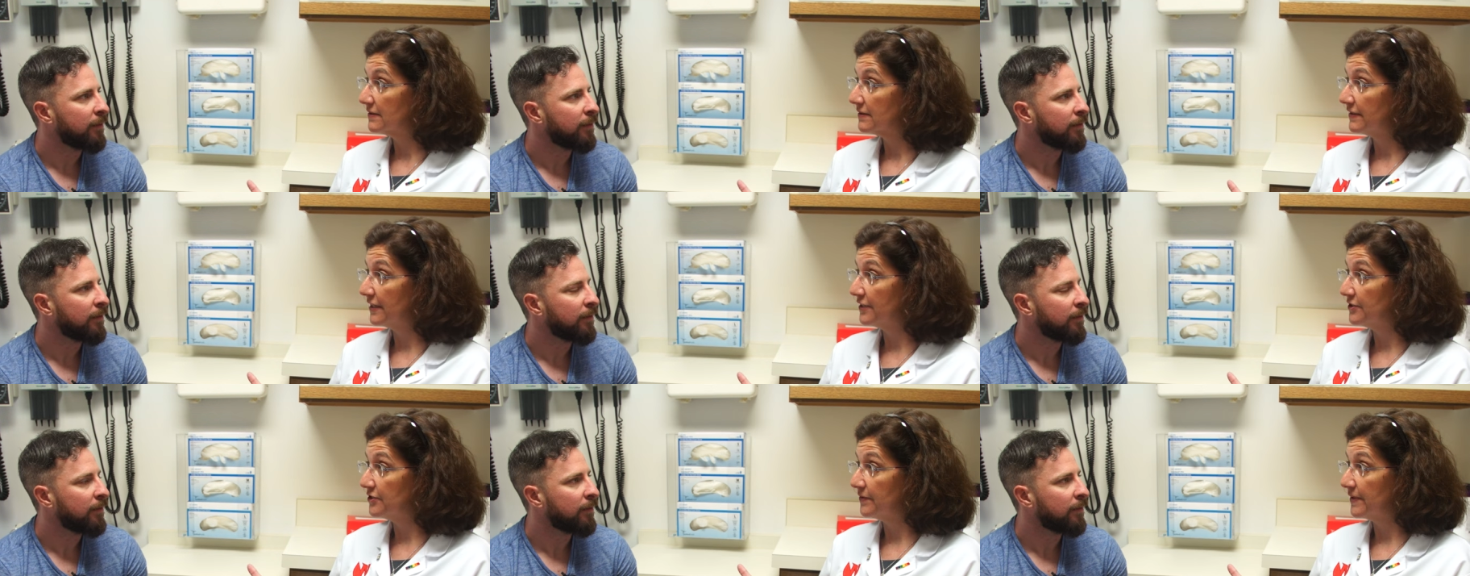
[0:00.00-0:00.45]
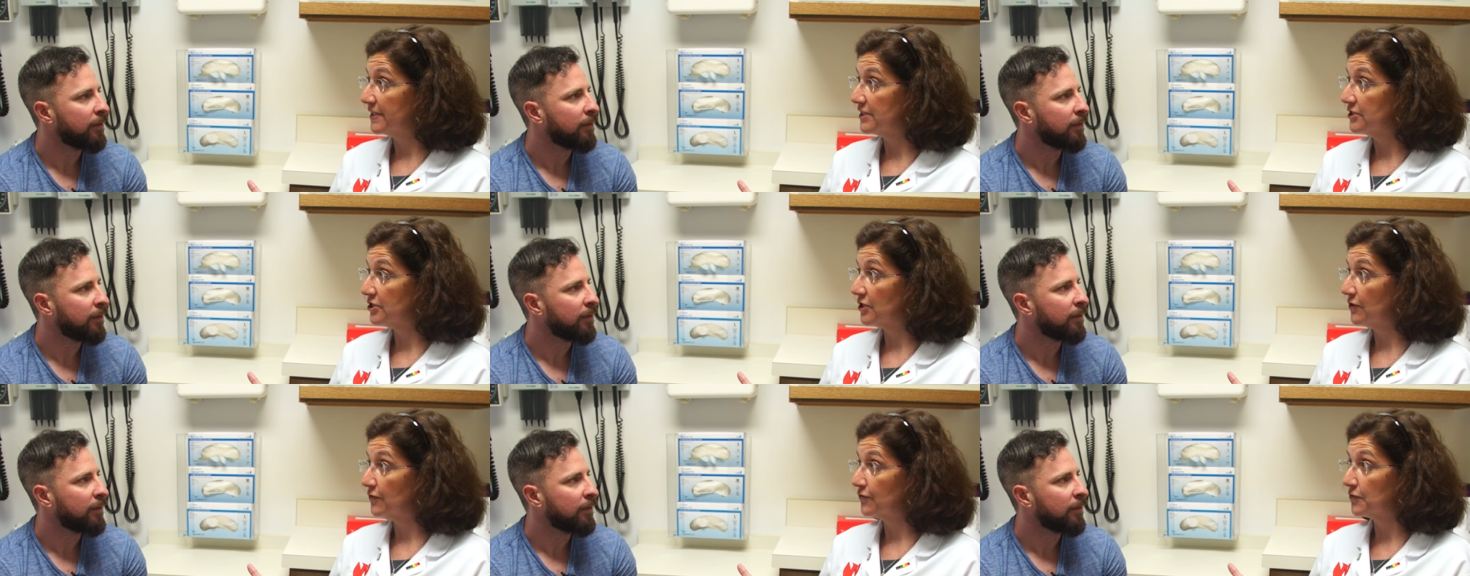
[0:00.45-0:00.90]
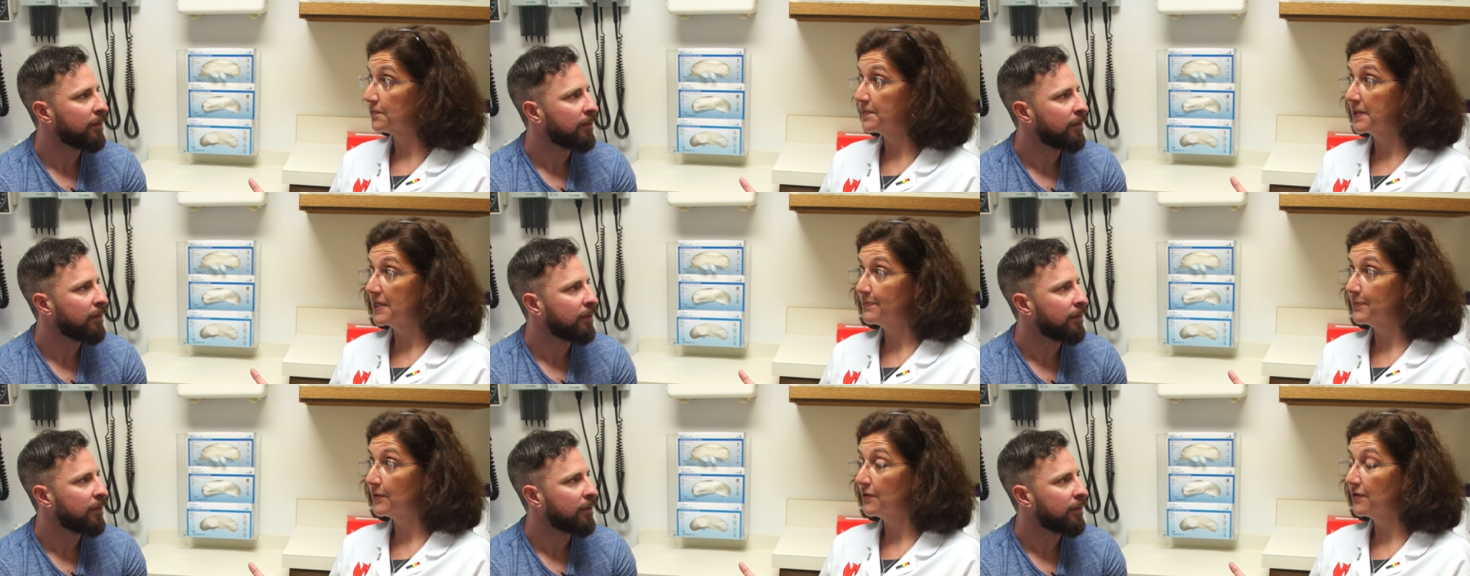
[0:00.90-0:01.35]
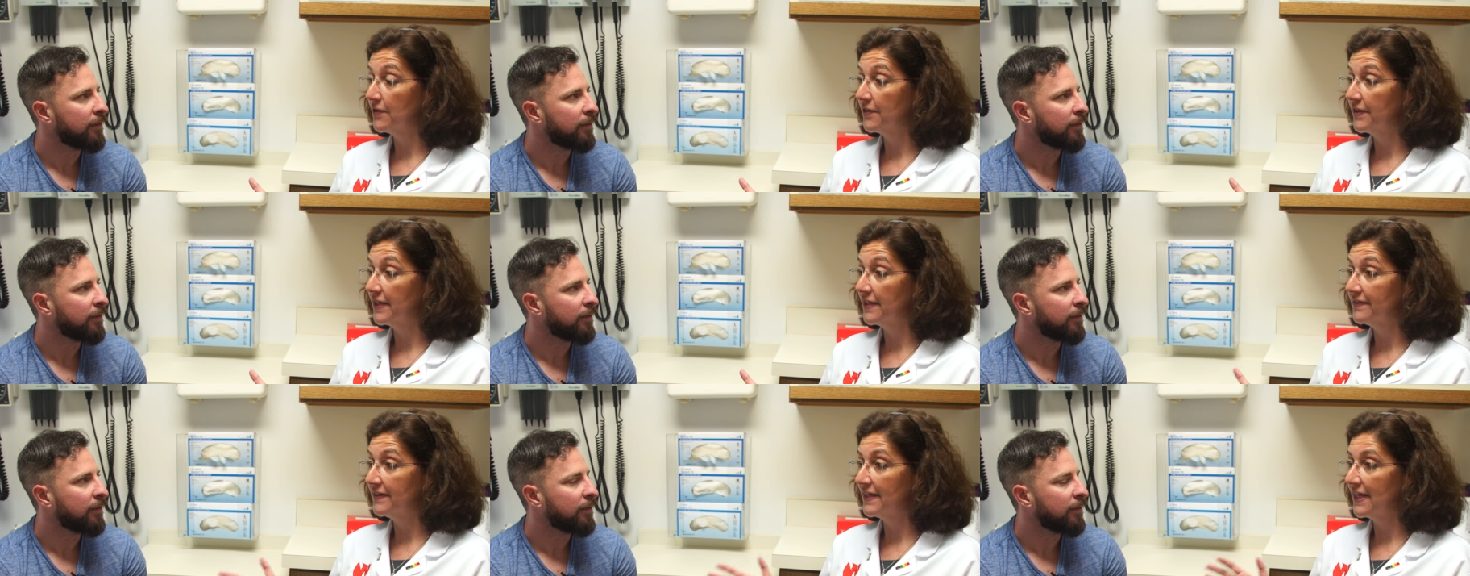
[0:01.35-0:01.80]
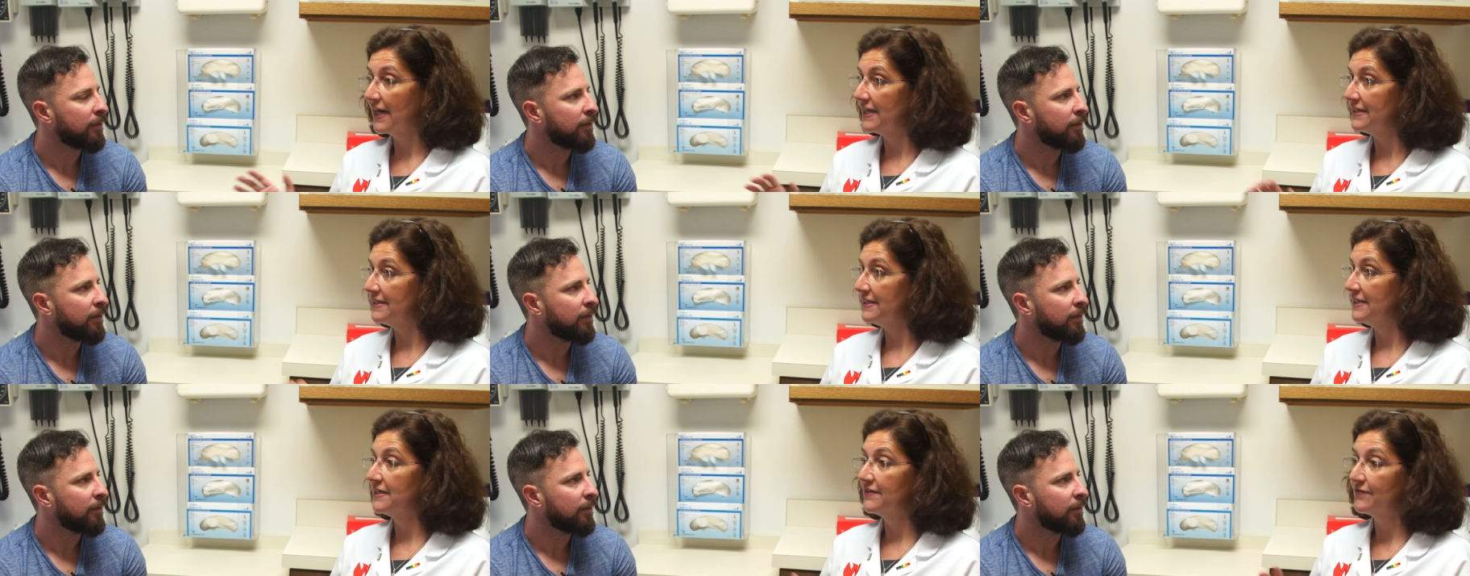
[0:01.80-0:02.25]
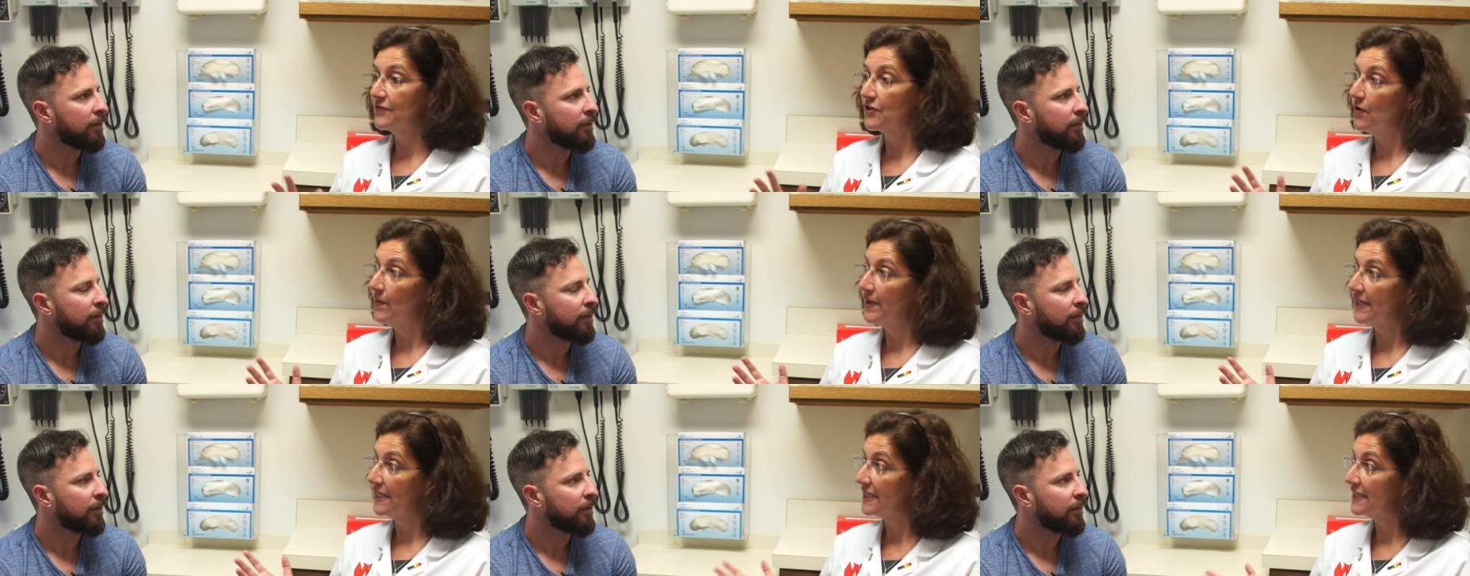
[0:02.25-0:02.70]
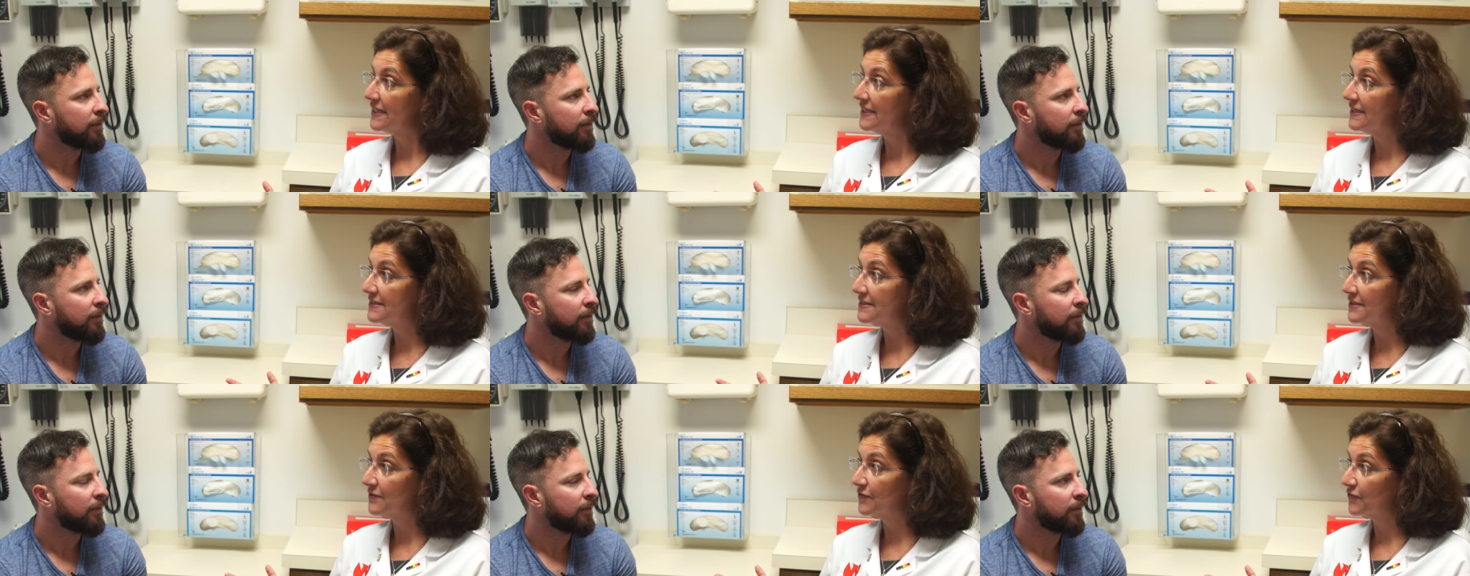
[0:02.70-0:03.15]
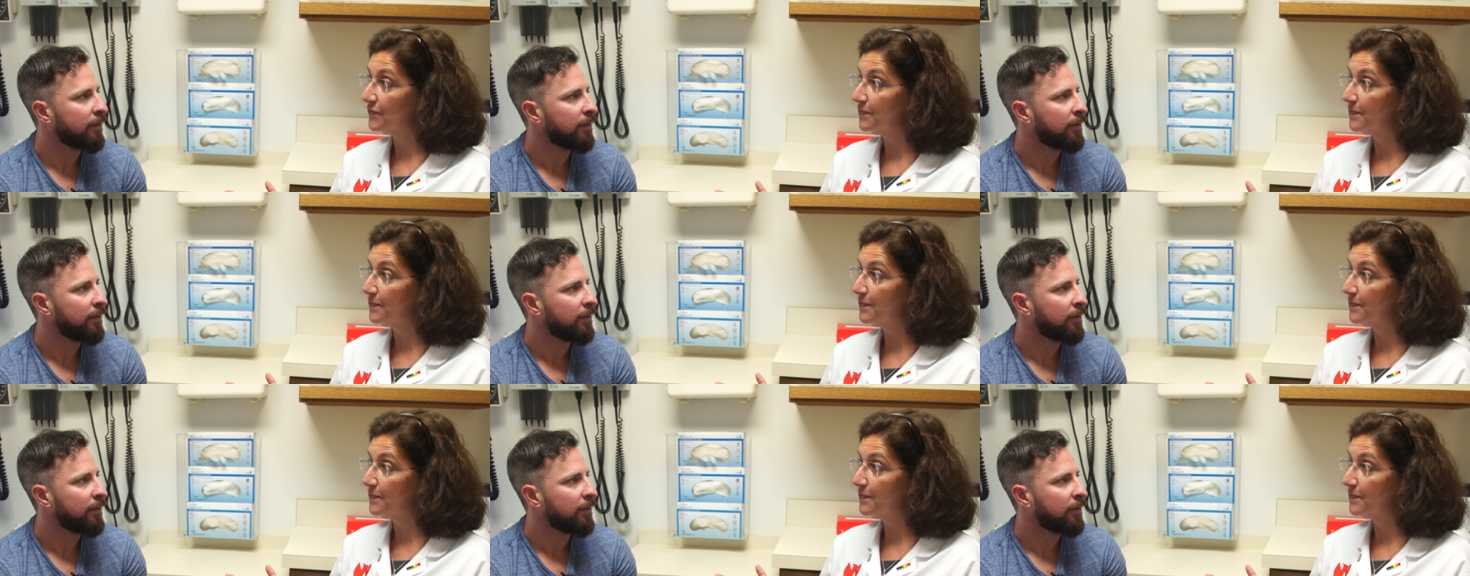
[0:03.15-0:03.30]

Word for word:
Speaker 1: that do it. So for people that the idea of going in to